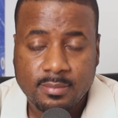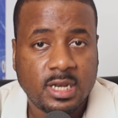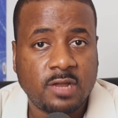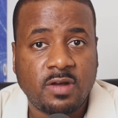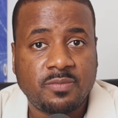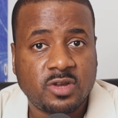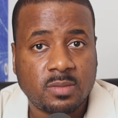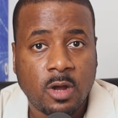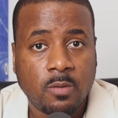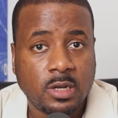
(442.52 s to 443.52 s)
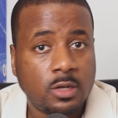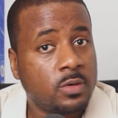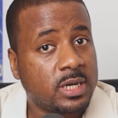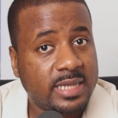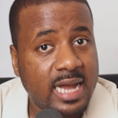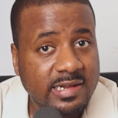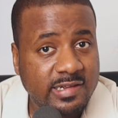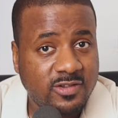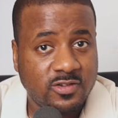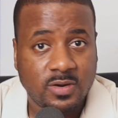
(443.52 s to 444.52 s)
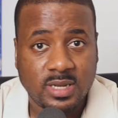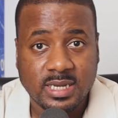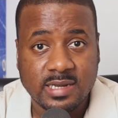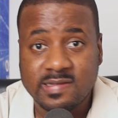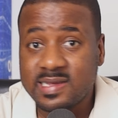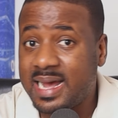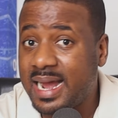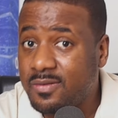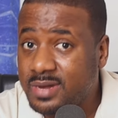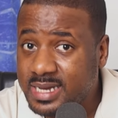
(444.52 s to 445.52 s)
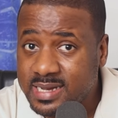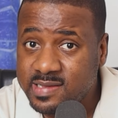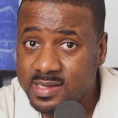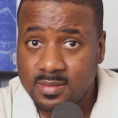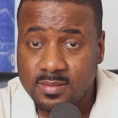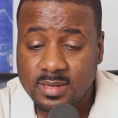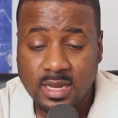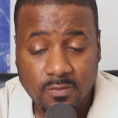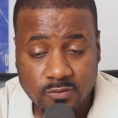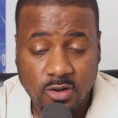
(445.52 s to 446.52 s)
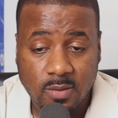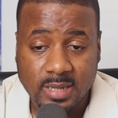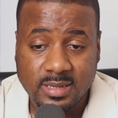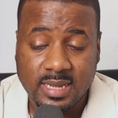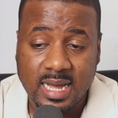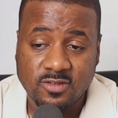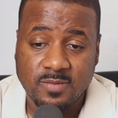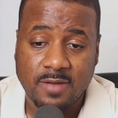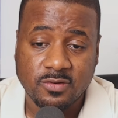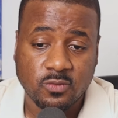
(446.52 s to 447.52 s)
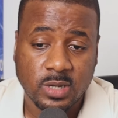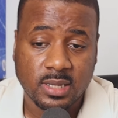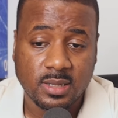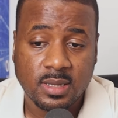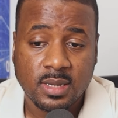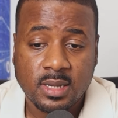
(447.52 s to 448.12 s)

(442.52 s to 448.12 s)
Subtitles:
live up to the moment. Luka Doncic certainly is. Kyrie isn't. We're talking about the Dallas Mavericks quickly.